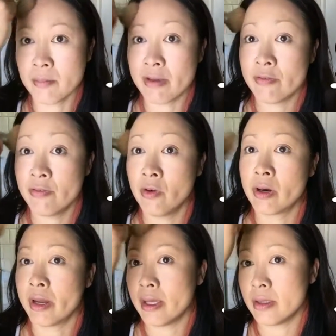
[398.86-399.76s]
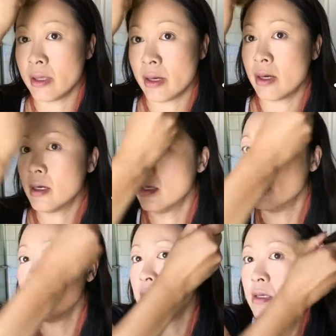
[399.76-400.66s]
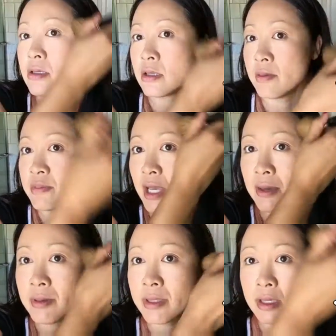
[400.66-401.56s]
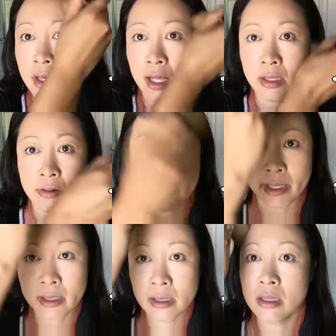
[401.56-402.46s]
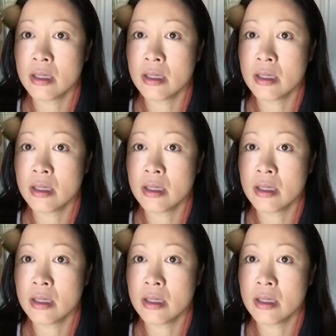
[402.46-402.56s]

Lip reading: my forehead there. I'm dabbing the color in.